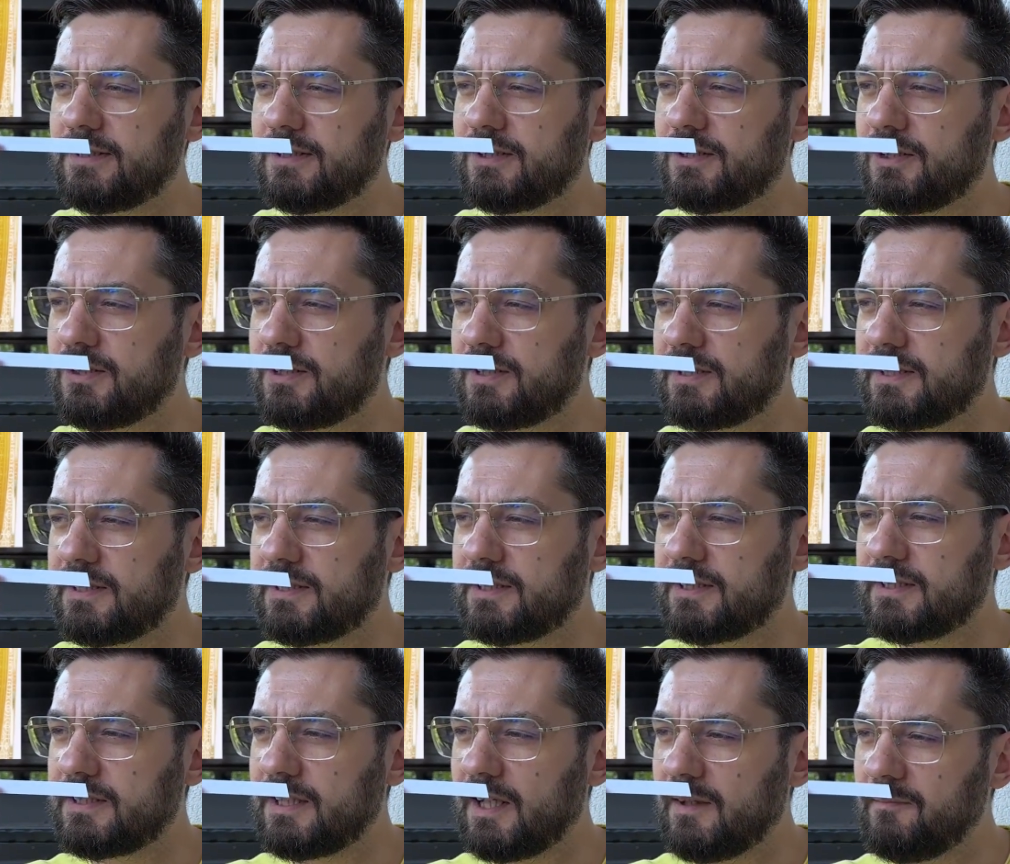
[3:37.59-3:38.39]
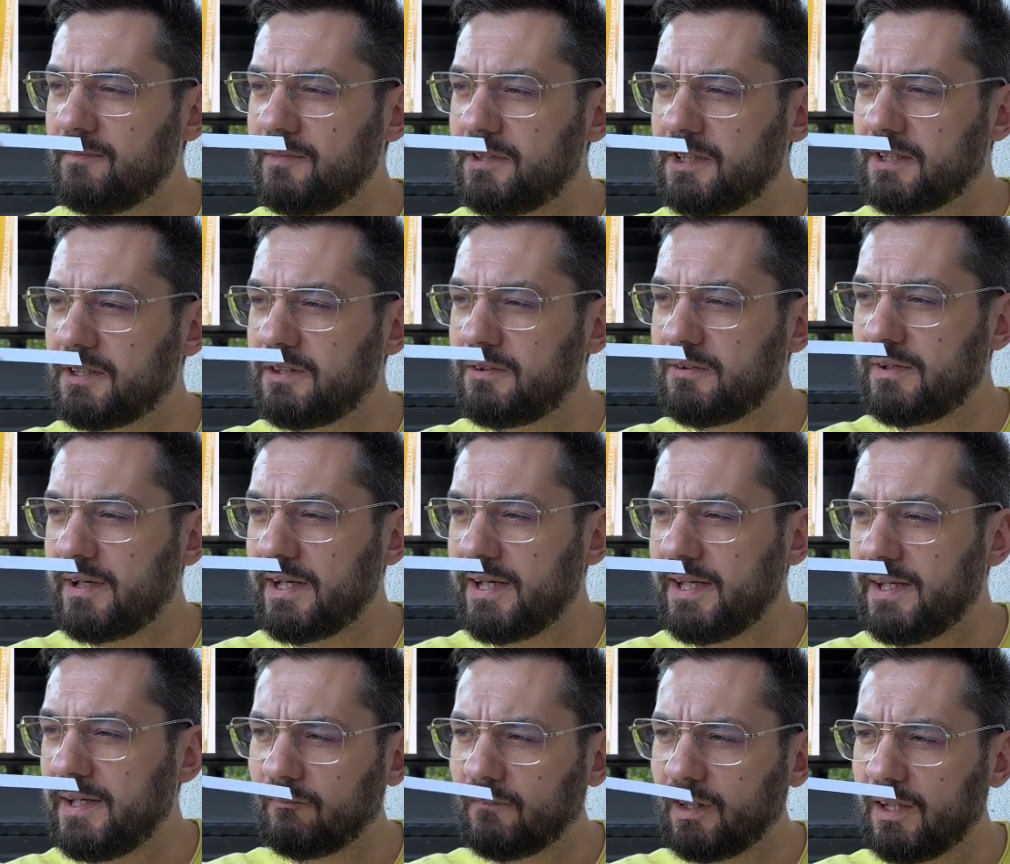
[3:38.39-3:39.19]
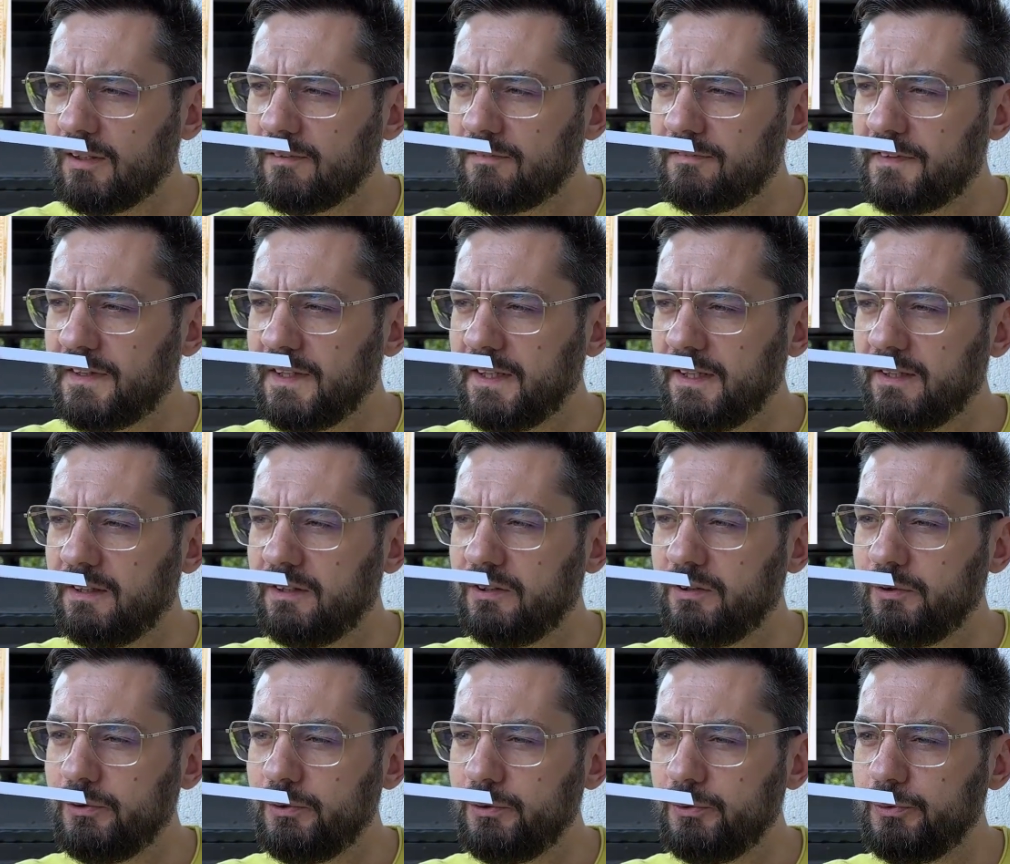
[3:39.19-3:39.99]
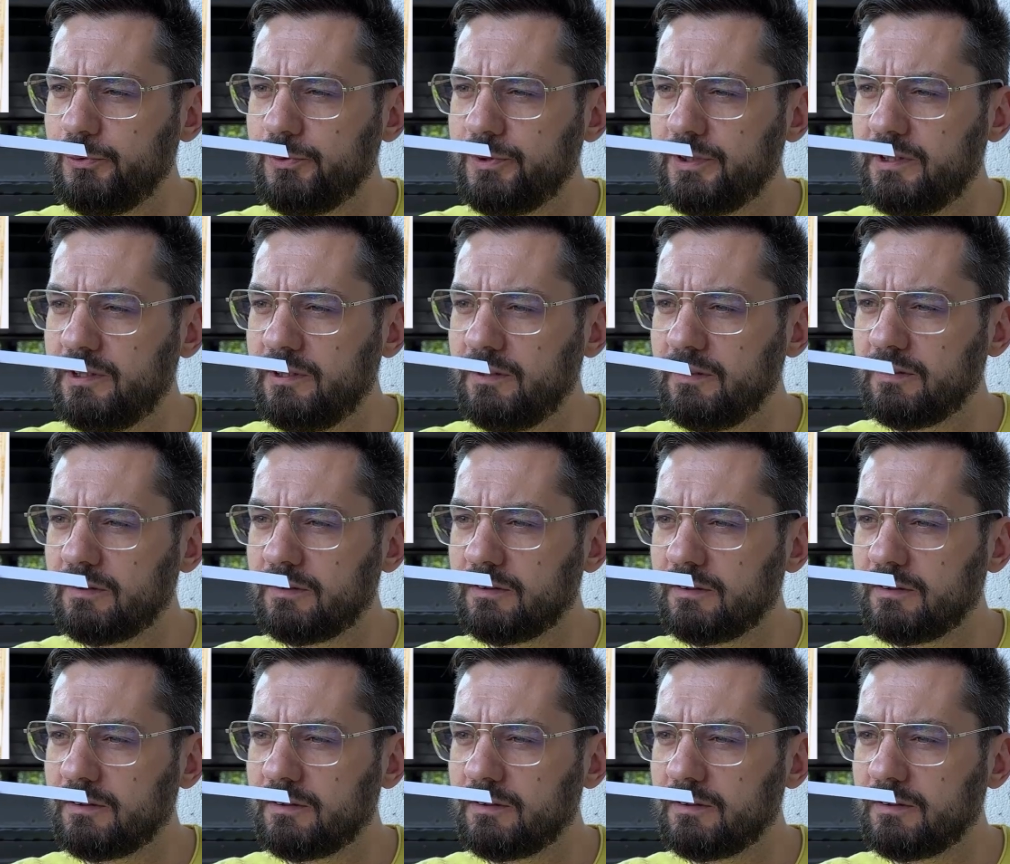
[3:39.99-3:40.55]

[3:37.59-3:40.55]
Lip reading: to some degree of the oud